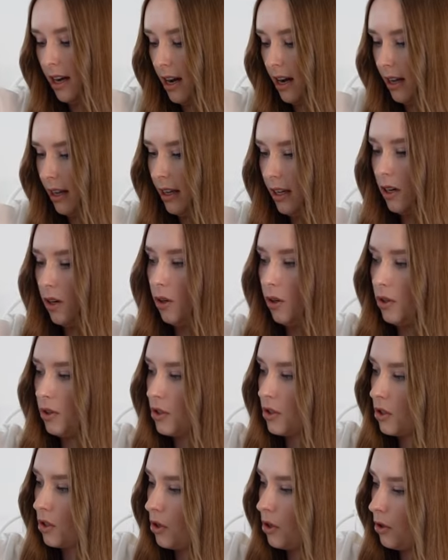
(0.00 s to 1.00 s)
I
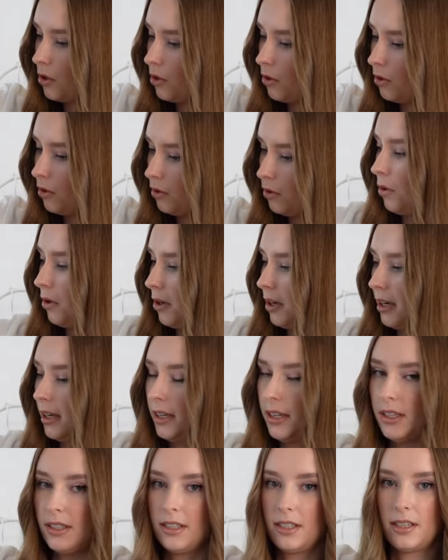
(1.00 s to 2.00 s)
also
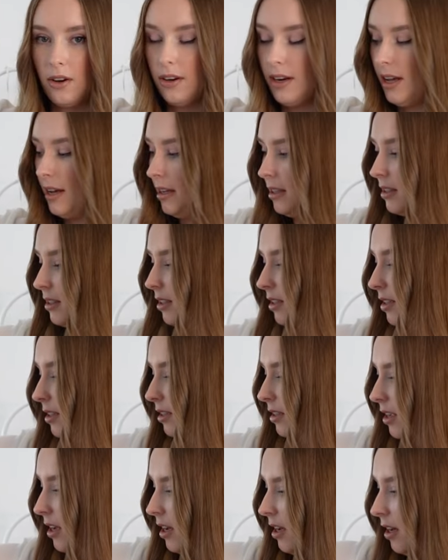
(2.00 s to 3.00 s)
ordered on
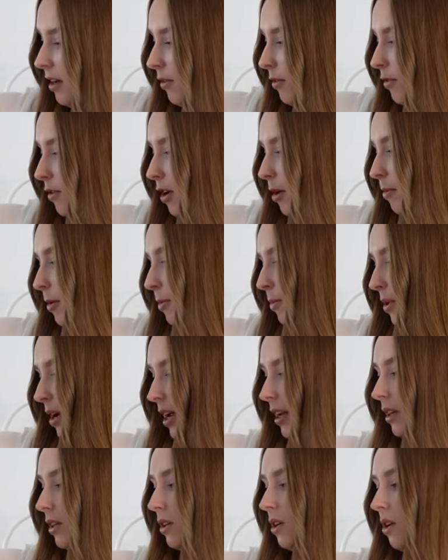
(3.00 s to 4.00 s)
Asos from a brand